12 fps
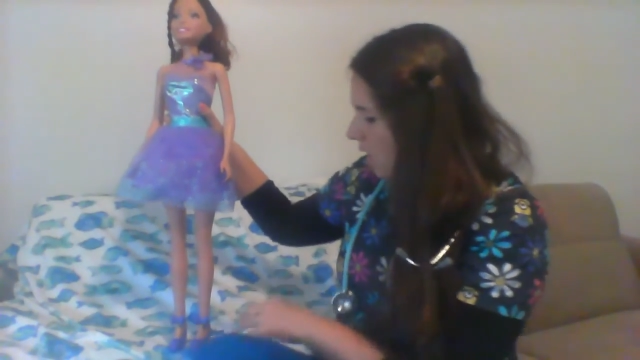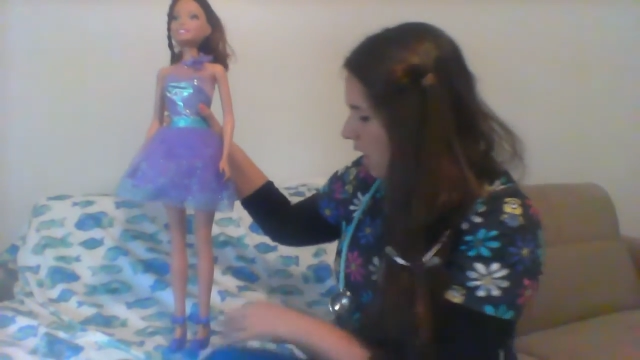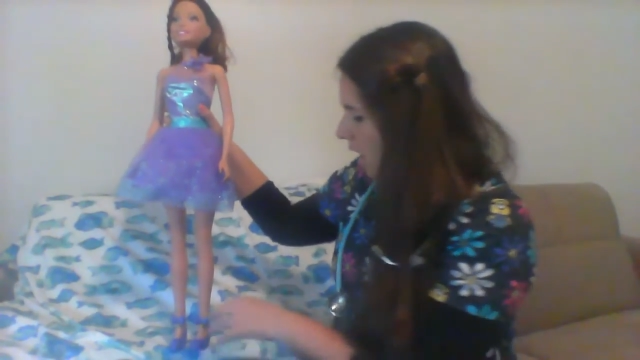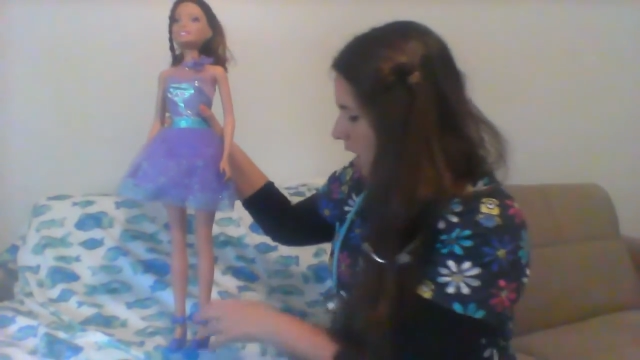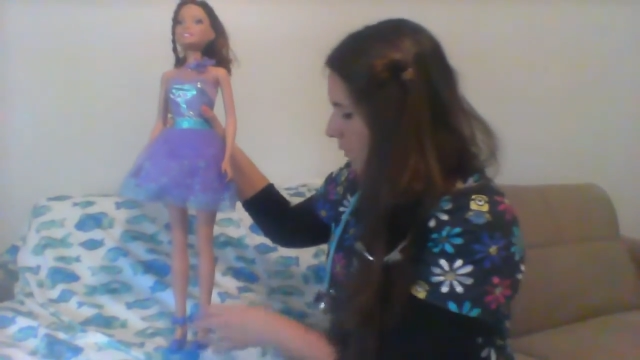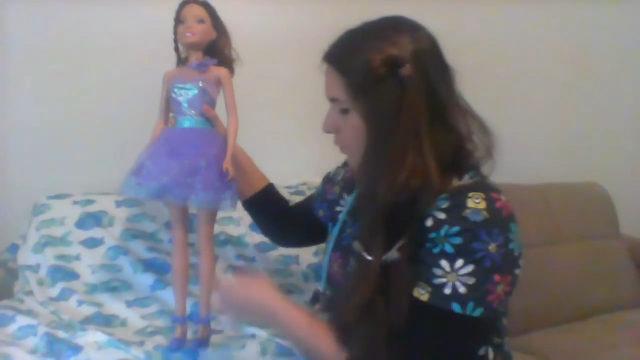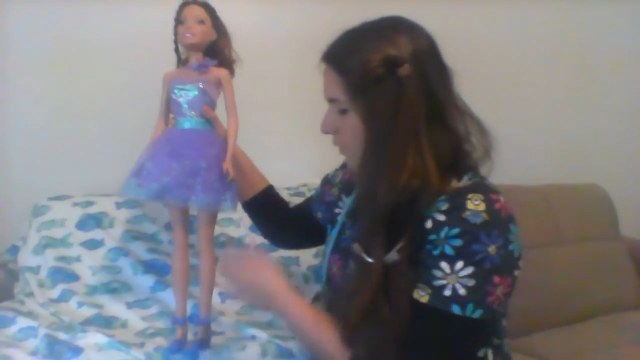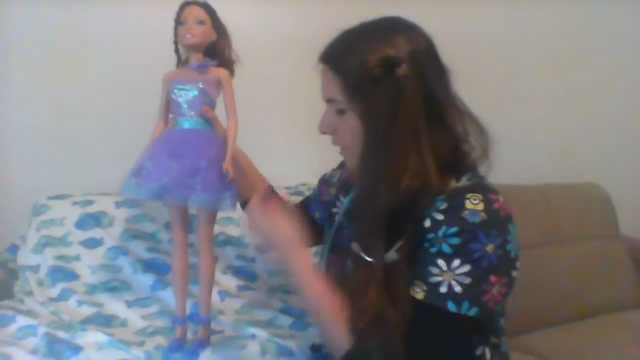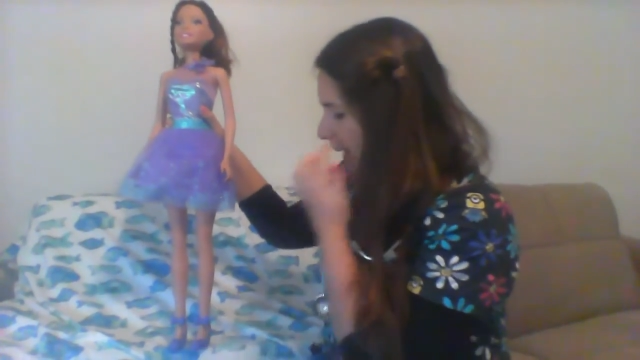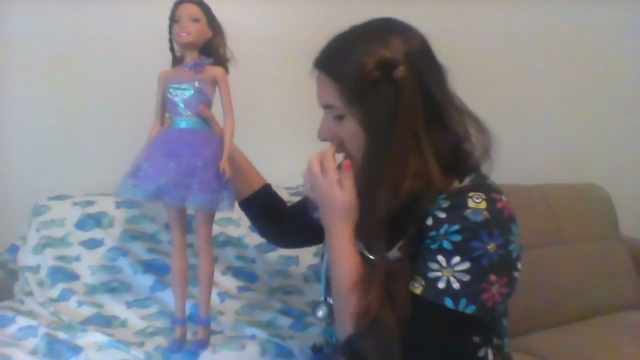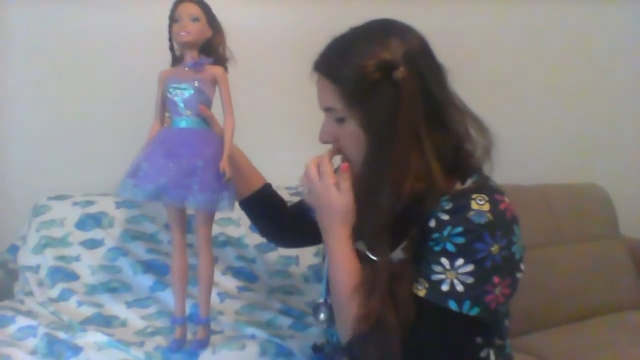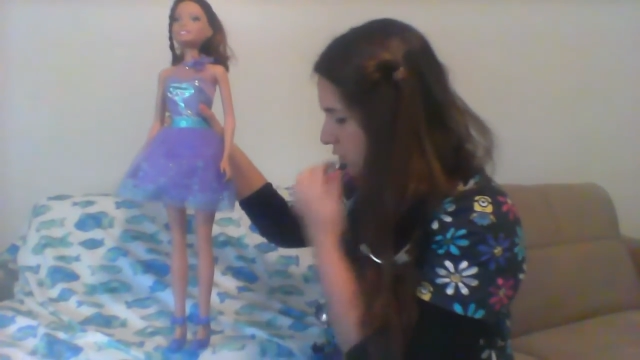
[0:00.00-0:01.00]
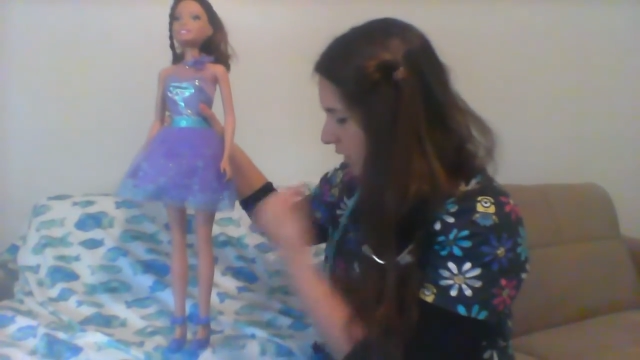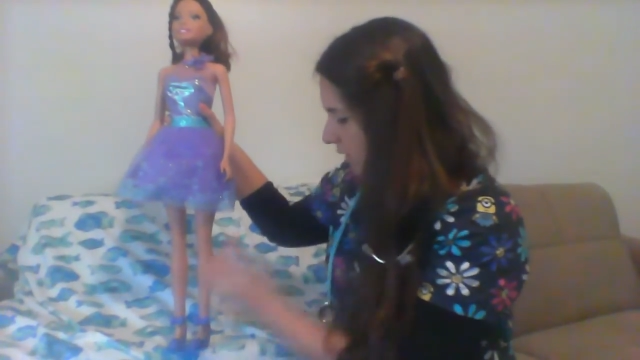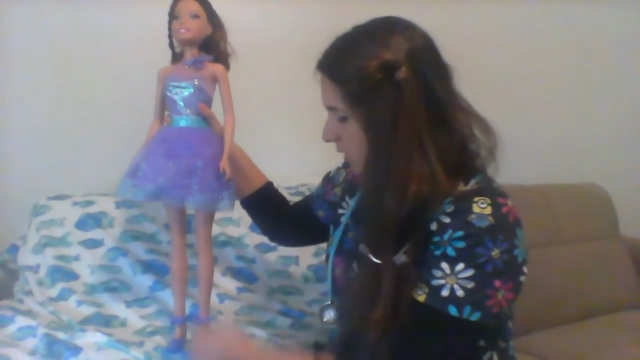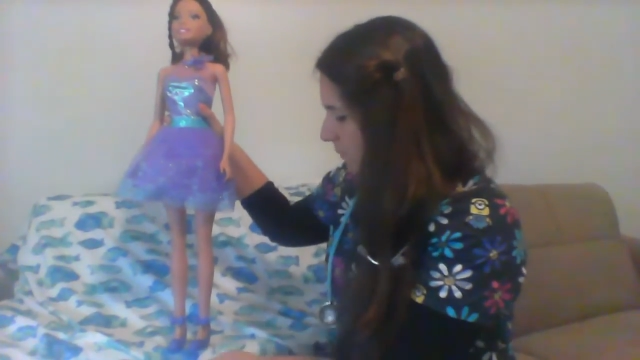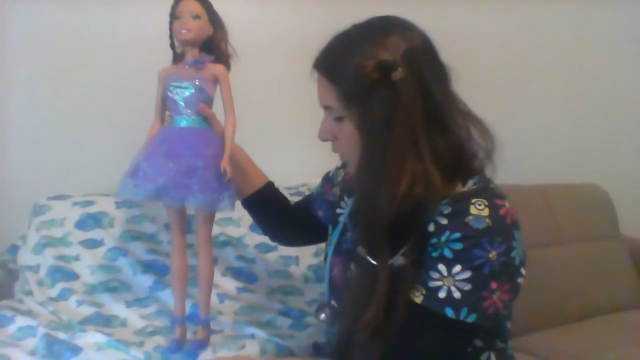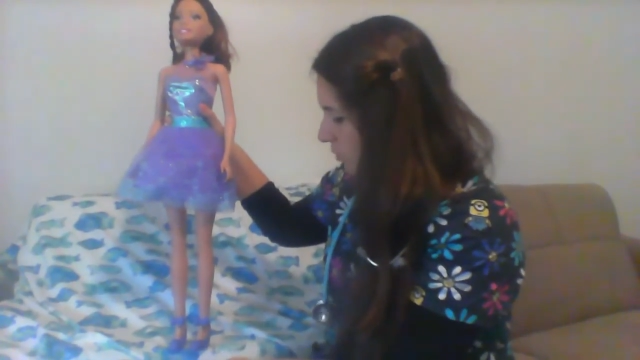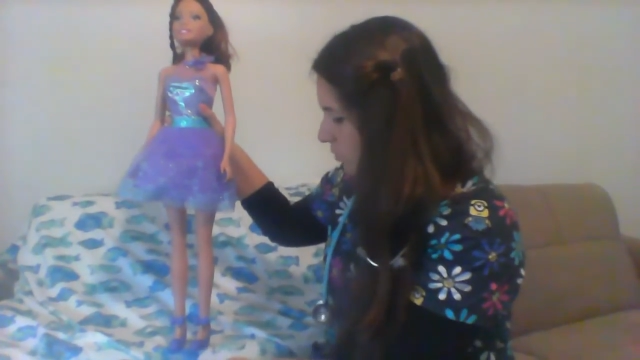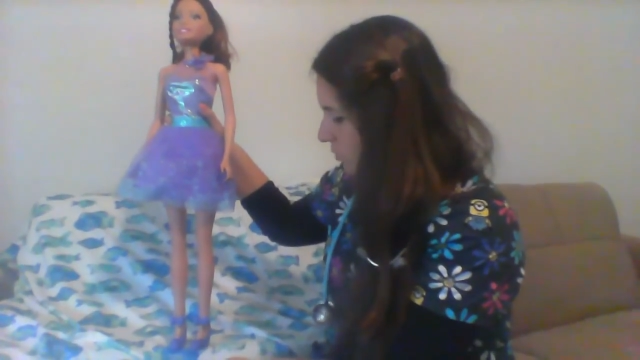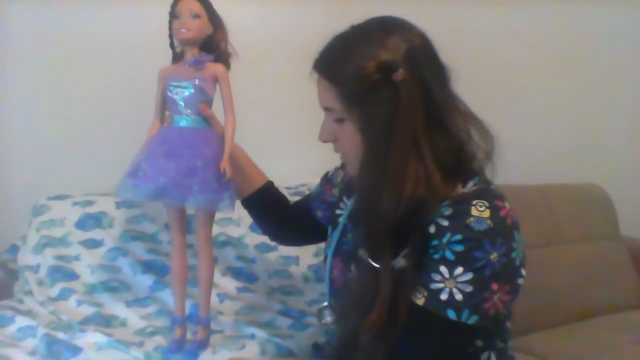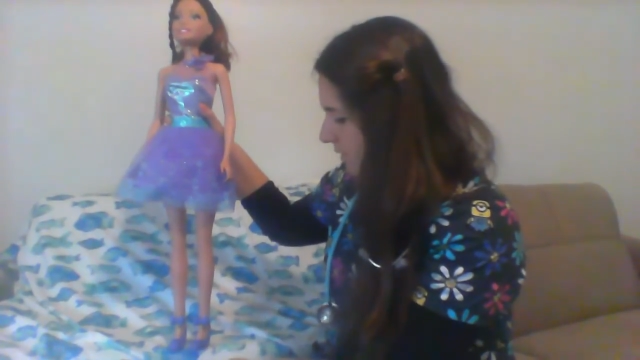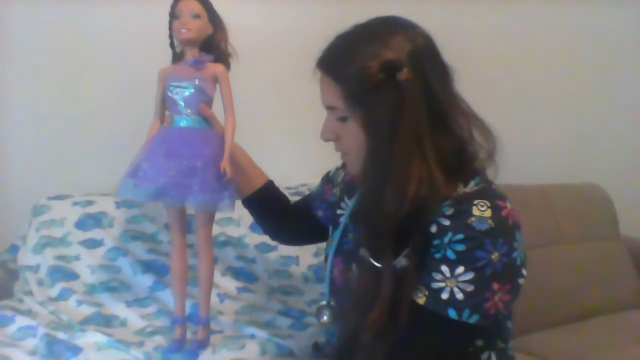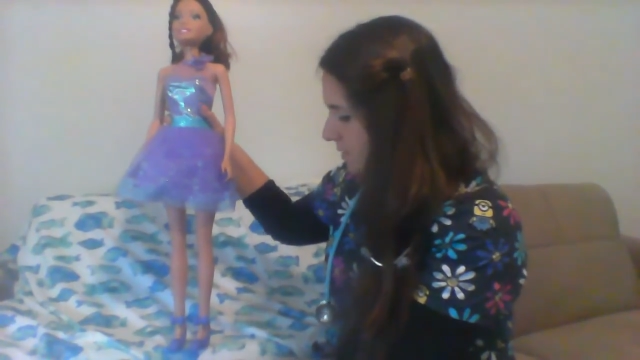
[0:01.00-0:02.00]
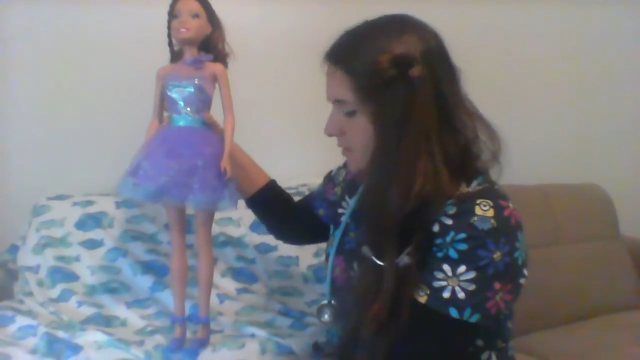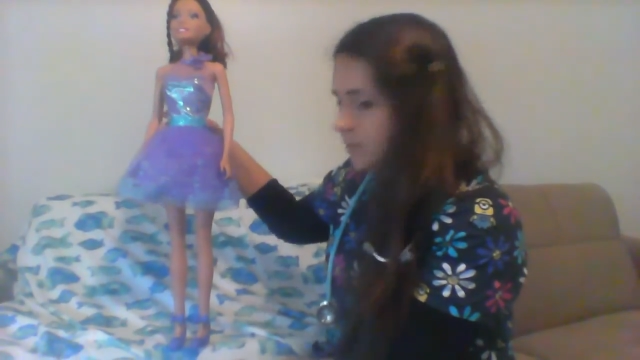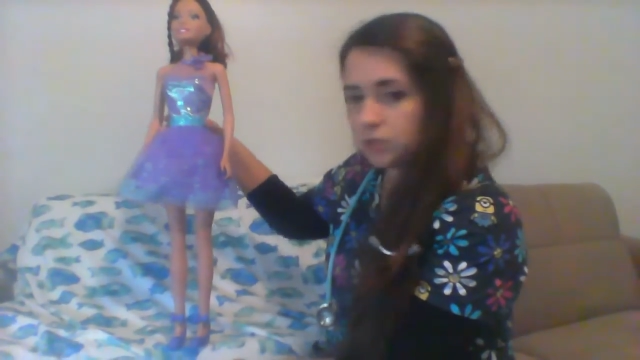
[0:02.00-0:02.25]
We're then going to check the pulses.